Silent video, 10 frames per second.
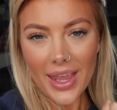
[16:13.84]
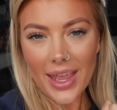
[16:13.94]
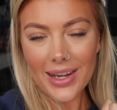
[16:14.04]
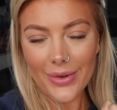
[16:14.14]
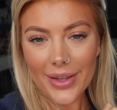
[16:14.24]

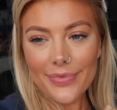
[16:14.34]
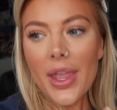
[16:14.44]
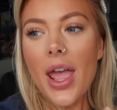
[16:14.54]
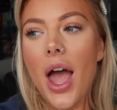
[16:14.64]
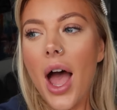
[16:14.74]
anyway.
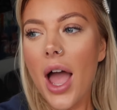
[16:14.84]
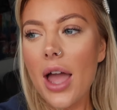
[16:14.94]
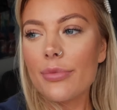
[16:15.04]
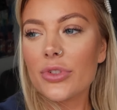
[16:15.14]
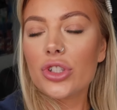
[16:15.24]

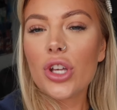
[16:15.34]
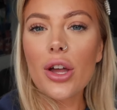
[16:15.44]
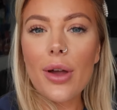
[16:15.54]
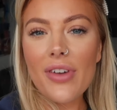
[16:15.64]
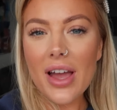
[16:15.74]
So
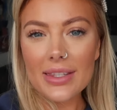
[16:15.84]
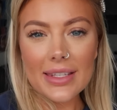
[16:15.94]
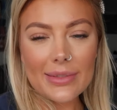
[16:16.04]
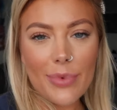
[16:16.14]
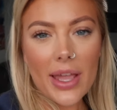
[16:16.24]
I've had
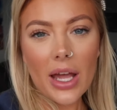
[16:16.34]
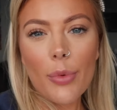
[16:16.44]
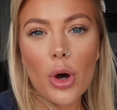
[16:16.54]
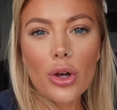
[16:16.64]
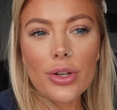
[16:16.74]
this makeup
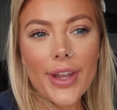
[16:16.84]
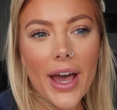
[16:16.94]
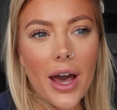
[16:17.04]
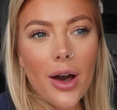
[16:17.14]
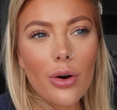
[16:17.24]
on
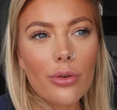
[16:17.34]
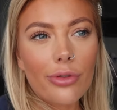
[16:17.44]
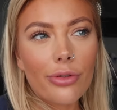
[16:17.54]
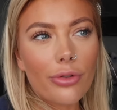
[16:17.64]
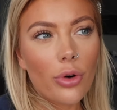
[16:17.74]
now
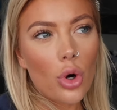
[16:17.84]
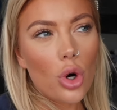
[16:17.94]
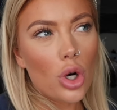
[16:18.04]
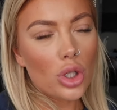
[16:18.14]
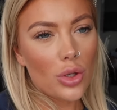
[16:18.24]

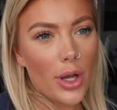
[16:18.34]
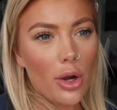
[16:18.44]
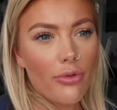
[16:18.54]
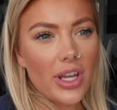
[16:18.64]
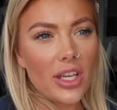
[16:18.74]
so I
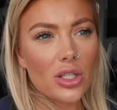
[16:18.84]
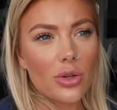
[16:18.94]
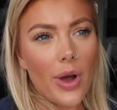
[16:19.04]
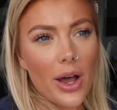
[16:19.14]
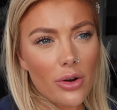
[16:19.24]
got ready at
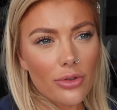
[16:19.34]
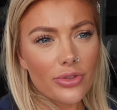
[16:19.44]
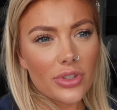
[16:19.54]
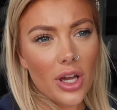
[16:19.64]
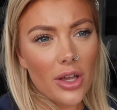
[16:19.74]
12,
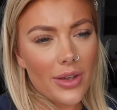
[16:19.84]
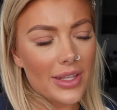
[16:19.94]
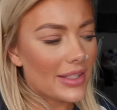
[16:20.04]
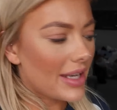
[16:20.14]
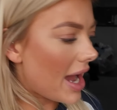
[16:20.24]
so
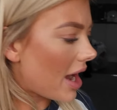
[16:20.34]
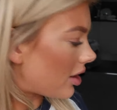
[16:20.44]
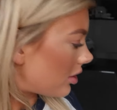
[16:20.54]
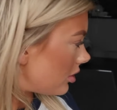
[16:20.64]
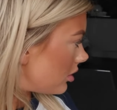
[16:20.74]
it's
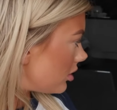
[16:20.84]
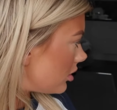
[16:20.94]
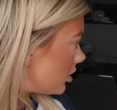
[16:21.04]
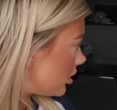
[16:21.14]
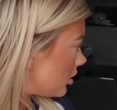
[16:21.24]
now,
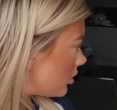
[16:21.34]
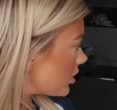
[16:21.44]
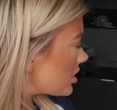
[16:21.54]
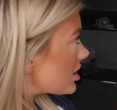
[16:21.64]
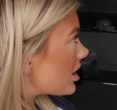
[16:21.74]

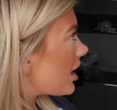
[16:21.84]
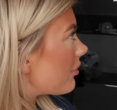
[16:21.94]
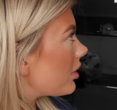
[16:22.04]
what's the time?